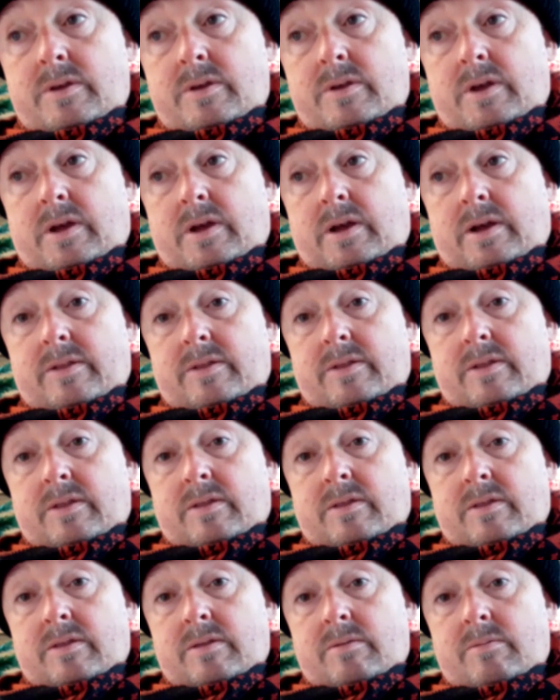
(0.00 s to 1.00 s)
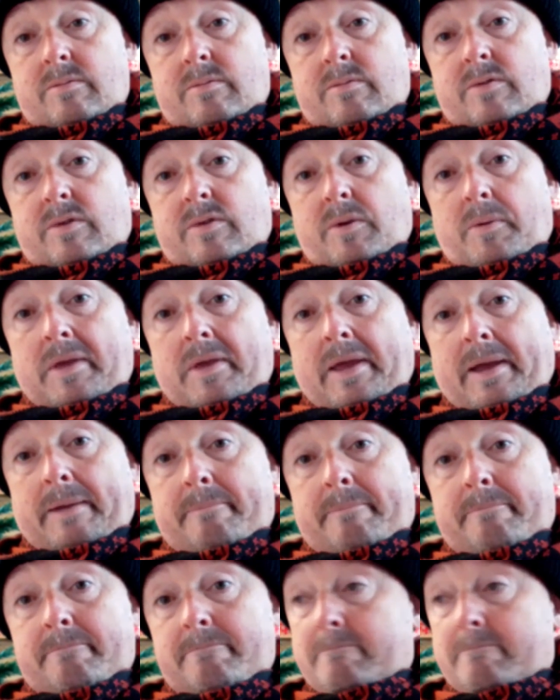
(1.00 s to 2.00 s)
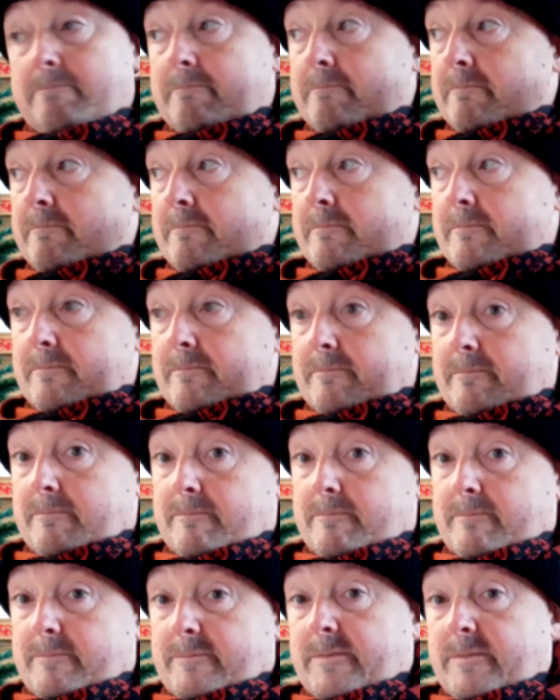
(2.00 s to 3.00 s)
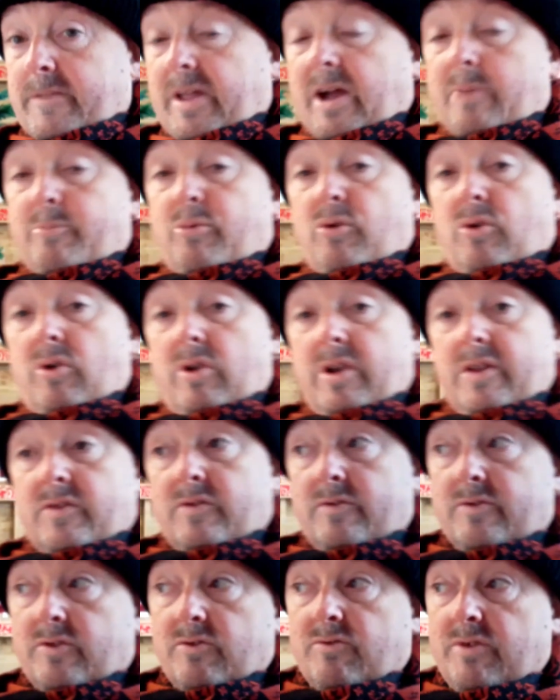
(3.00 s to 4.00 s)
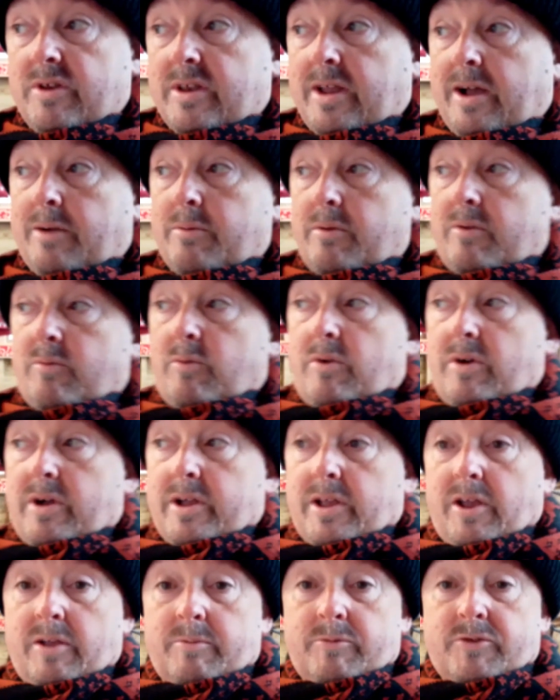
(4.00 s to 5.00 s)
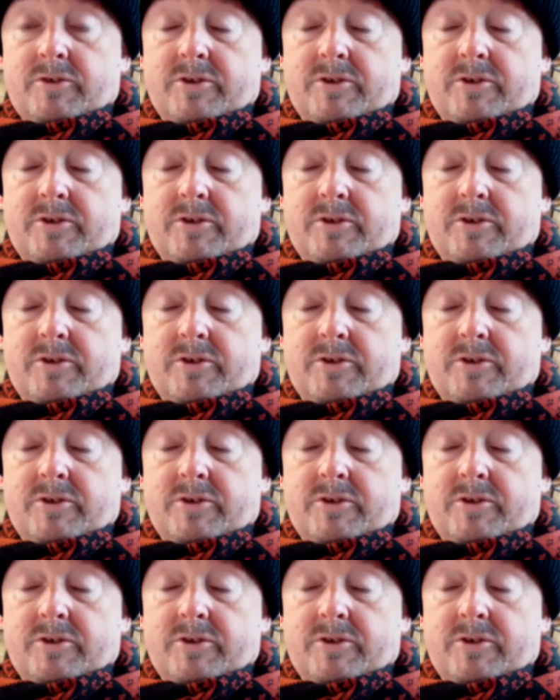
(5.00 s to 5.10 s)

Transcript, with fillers: And so, yeah. I'll put a list on the screen now of what I aim to